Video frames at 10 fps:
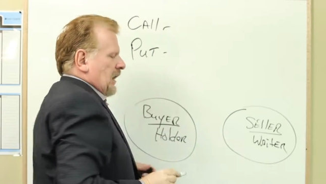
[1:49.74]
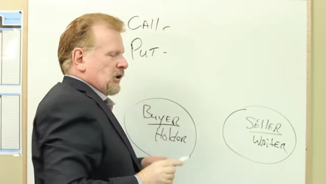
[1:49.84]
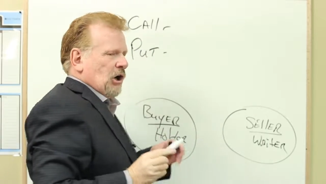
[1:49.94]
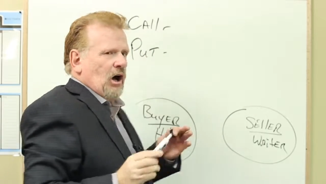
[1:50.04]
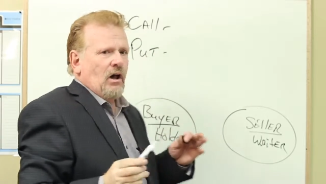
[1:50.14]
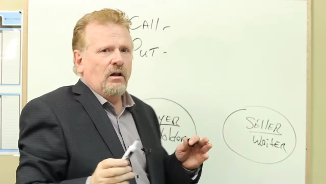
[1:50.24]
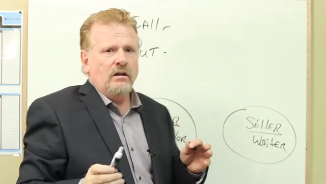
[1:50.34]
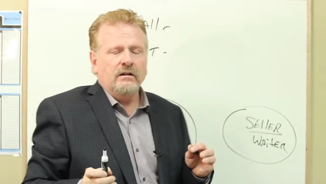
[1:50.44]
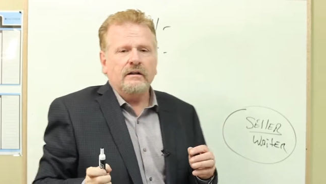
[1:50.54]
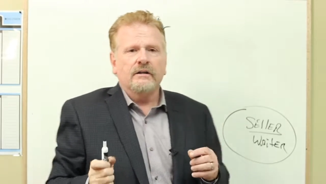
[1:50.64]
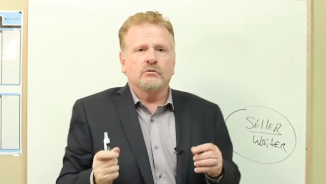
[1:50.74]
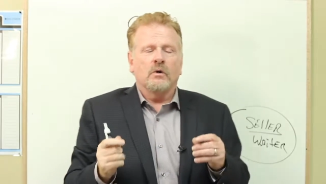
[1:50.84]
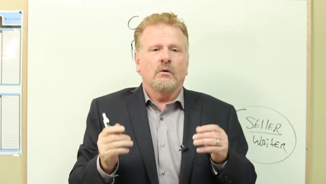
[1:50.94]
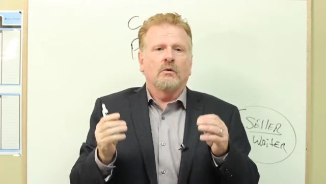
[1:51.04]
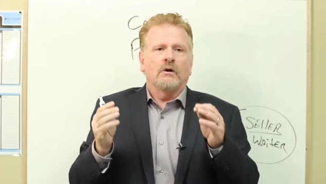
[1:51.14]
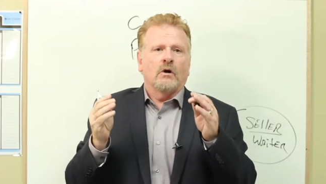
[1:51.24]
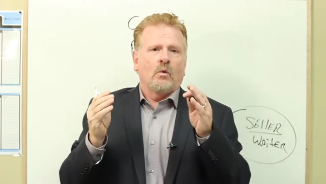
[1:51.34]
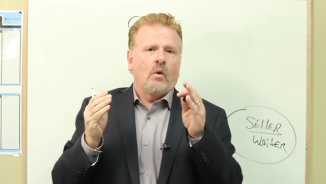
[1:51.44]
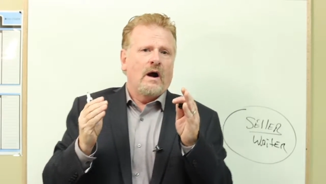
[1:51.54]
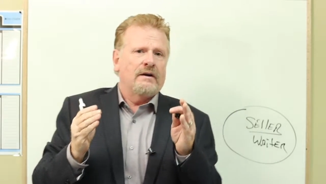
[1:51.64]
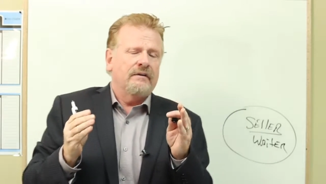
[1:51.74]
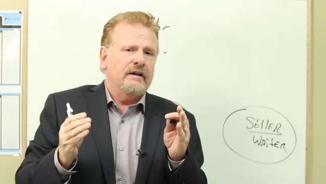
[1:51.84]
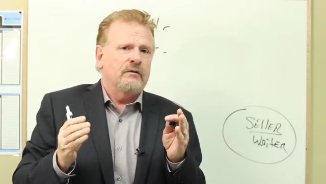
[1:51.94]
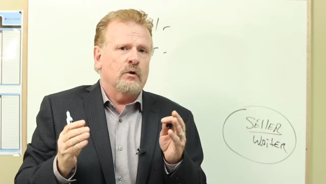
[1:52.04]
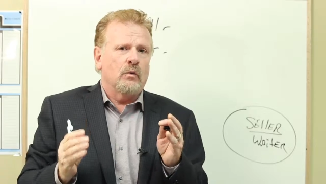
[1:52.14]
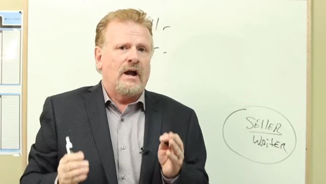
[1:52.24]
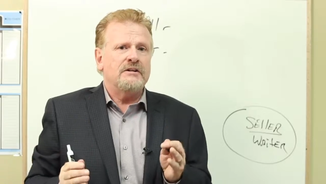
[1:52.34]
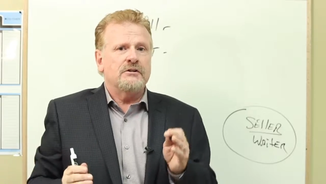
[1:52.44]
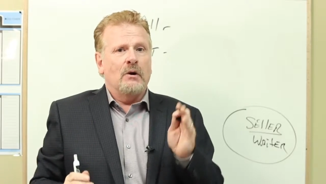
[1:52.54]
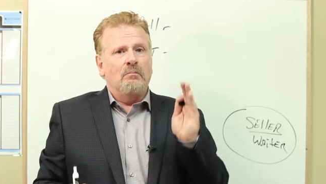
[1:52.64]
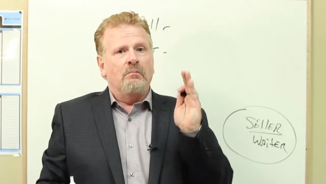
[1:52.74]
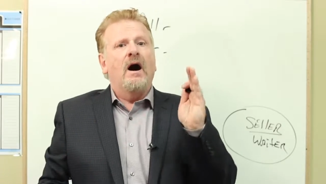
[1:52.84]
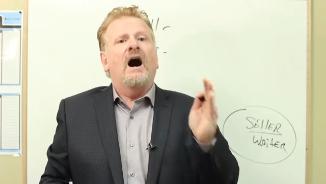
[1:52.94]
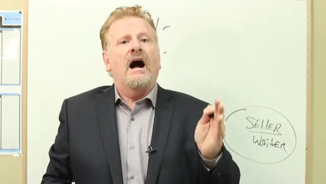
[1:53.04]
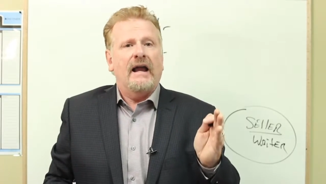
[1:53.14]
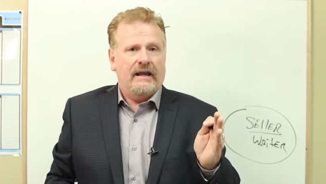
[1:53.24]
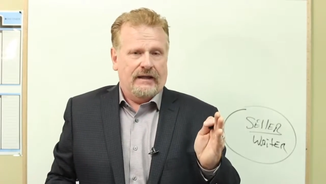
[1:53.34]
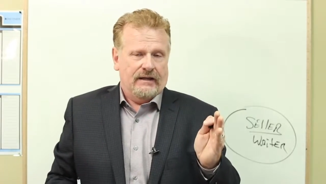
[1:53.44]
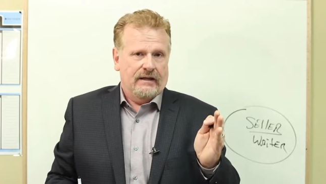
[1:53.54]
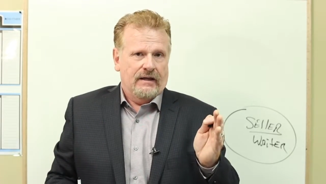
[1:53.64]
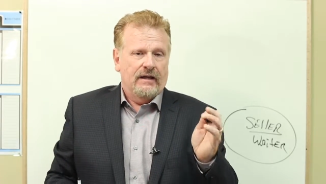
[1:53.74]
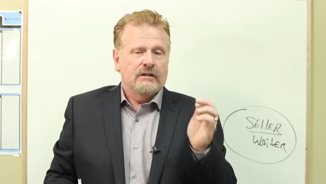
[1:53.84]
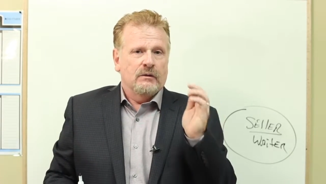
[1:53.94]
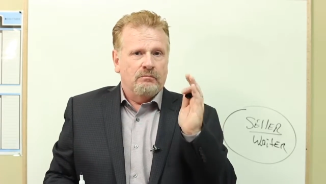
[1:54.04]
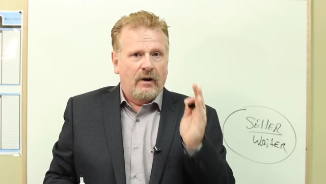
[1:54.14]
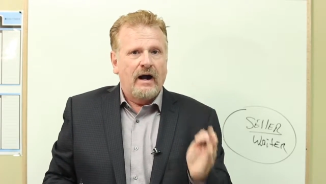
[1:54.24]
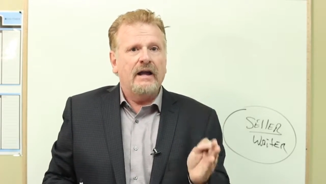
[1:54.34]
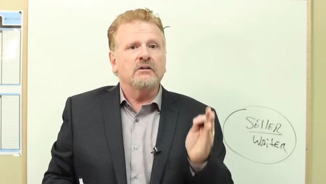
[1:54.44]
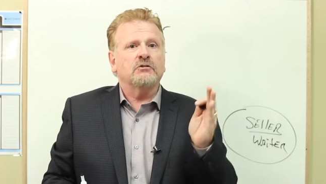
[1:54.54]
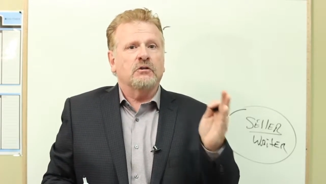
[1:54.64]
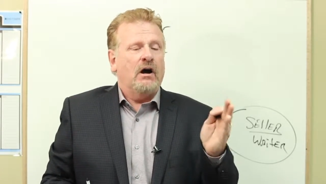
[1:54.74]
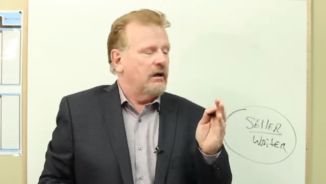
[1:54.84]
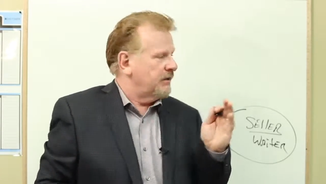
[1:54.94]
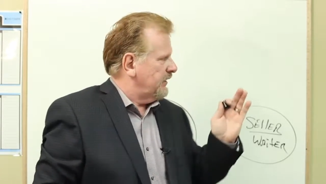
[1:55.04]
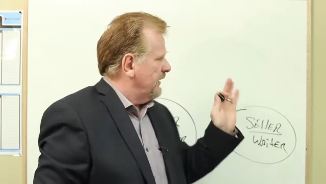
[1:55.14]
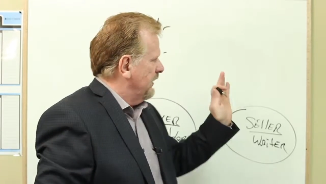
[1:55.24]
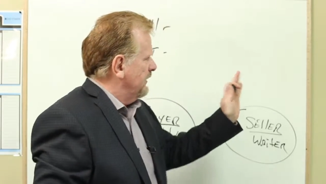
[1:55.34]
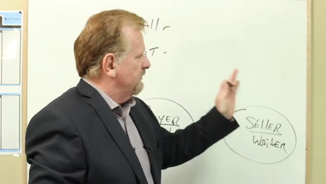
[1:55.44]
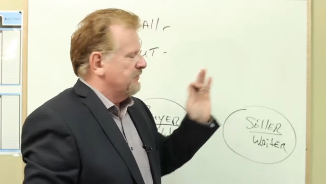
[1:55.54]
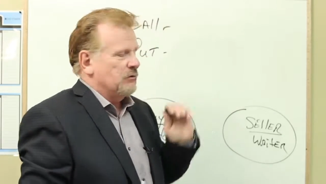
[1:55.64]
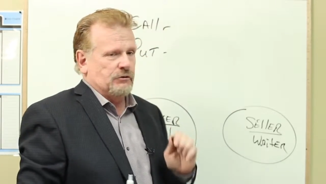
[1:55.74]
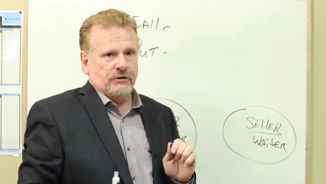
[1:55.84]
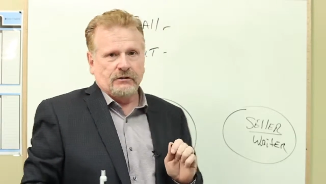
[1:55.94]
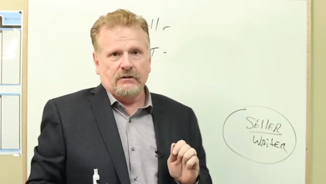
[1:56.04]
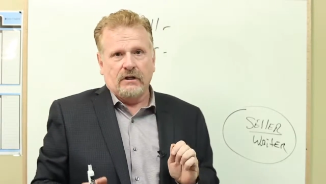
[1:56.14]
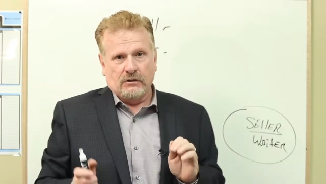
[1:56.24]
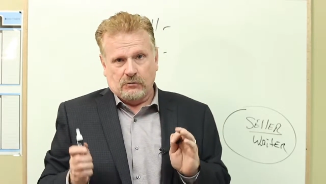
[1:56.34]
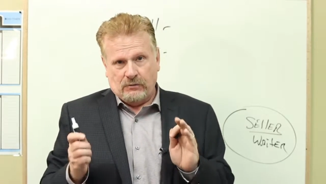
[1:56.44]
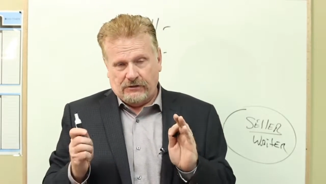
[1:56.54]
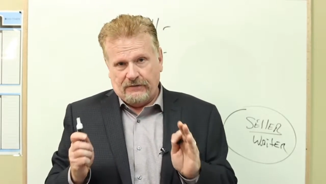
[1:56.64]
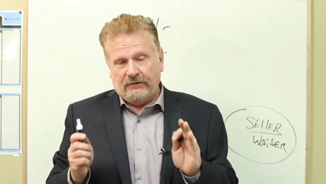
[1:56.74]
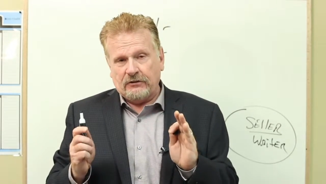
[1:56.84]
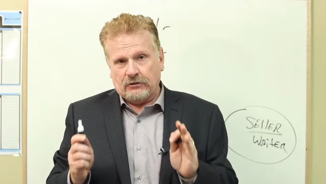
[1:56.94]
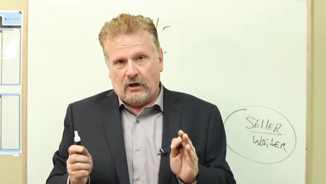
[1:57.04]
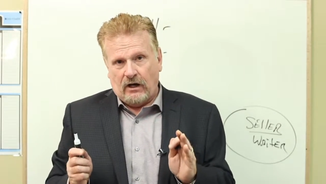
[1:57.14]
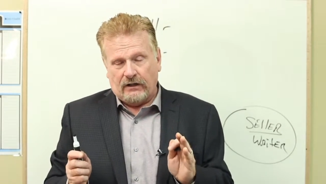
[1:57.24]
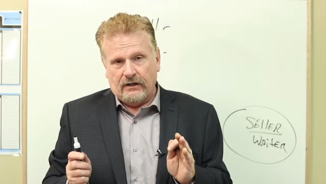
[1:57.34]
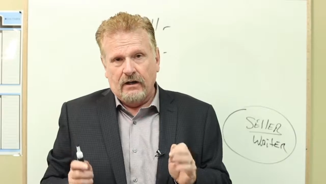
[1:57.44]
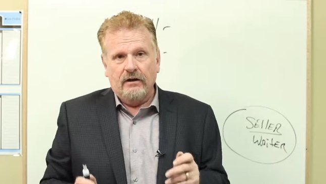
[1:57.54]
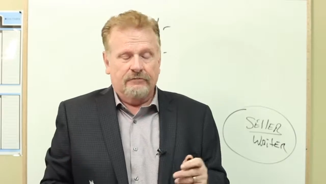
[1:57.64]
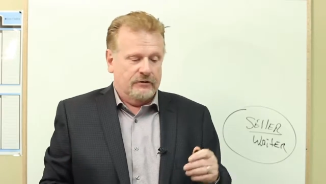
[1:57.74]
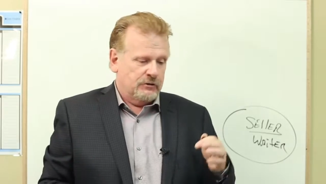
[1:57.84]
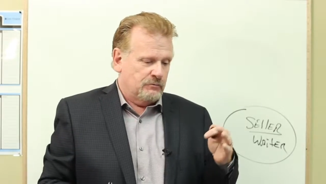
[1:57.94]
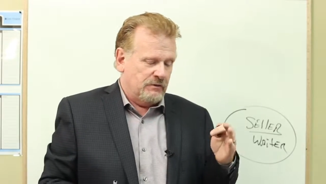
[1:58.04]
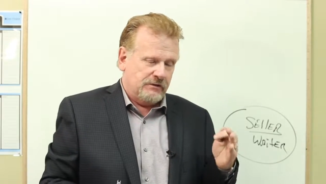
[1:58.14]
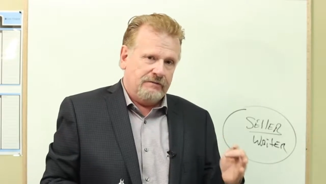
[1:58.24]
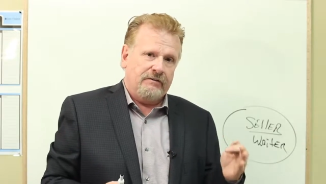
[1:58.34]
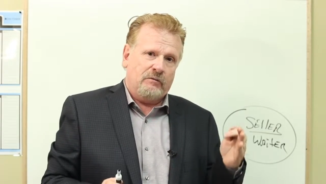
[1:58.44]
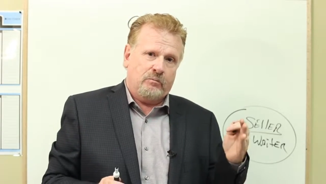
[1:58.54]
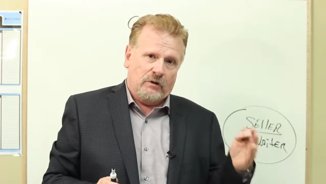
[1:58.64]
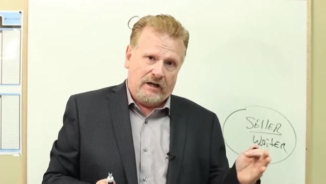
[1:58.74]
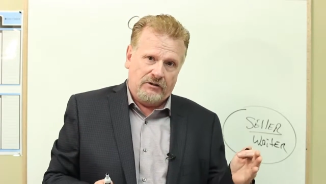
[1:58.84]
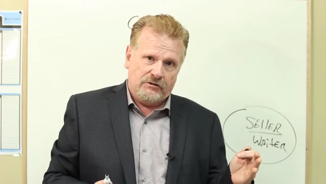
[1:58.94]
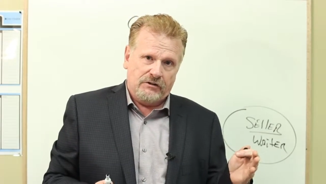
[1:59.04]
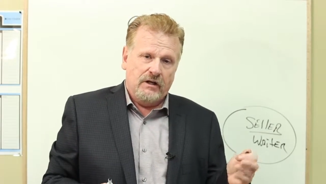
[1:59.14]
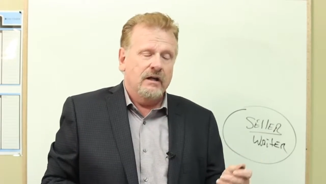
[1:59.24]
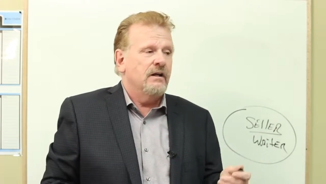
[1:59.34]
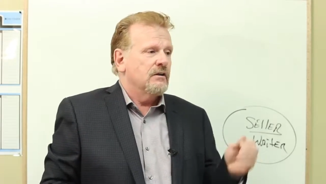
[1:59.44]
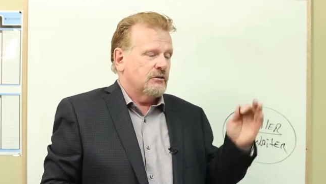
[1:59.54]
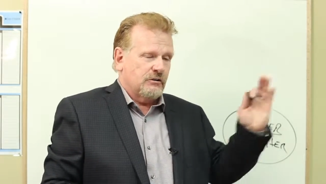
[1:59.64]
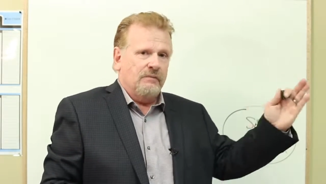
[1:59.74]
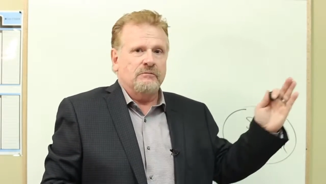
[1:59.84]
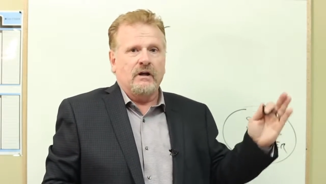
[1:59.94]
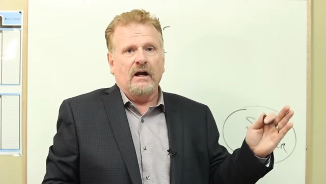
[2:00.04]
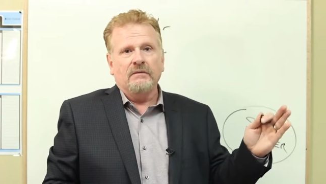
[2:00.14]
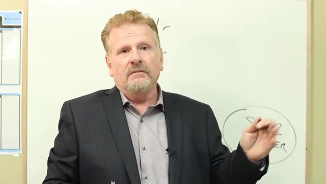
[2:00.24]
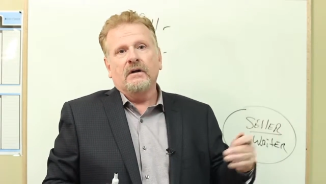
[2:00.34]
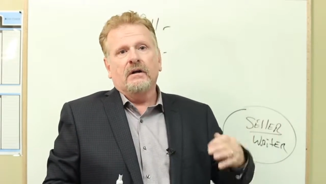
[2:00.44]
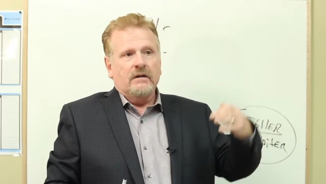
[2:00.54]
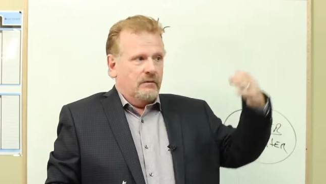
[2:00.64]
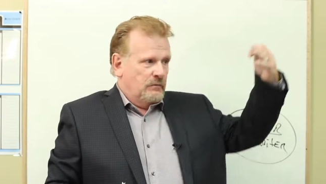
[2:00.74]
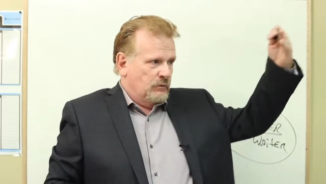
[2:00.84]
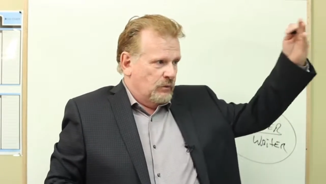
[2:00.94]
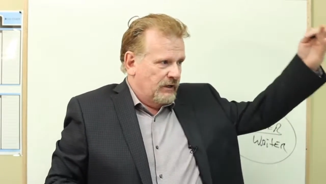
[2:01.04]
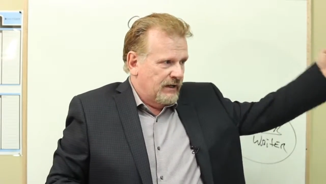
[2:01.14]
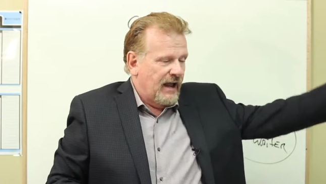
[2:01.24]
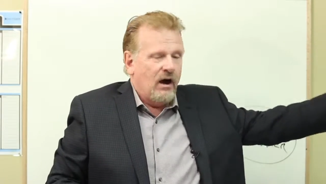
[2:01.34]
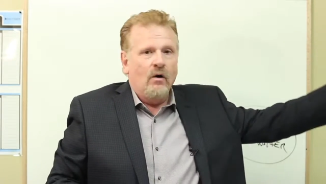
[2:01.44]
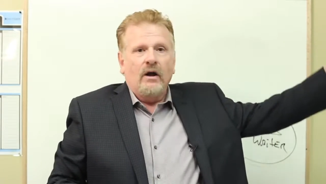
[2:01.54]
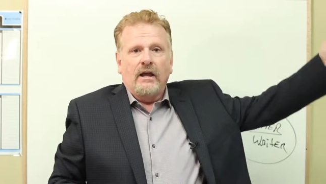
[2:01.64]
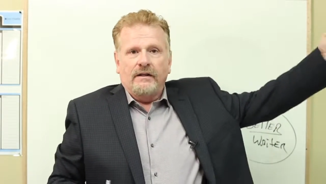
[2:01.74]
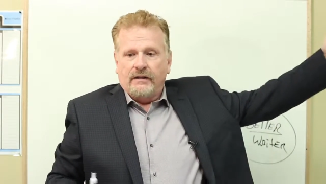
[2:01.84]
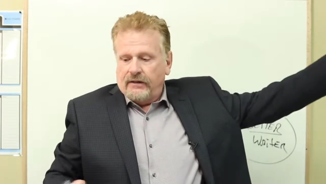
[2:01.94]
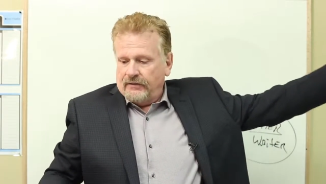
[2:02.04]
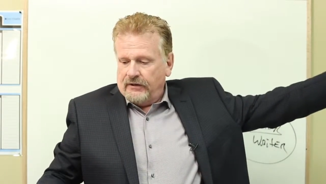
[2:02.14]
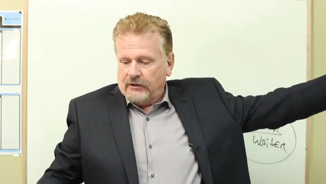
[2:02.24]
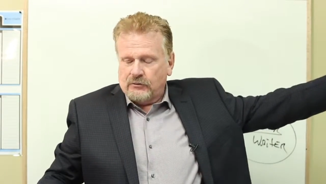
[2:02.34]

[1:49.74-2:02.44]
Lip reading: A call is where we're acquiring the right to buy a stock in the future, a specific stock for a specific price sometime between now and the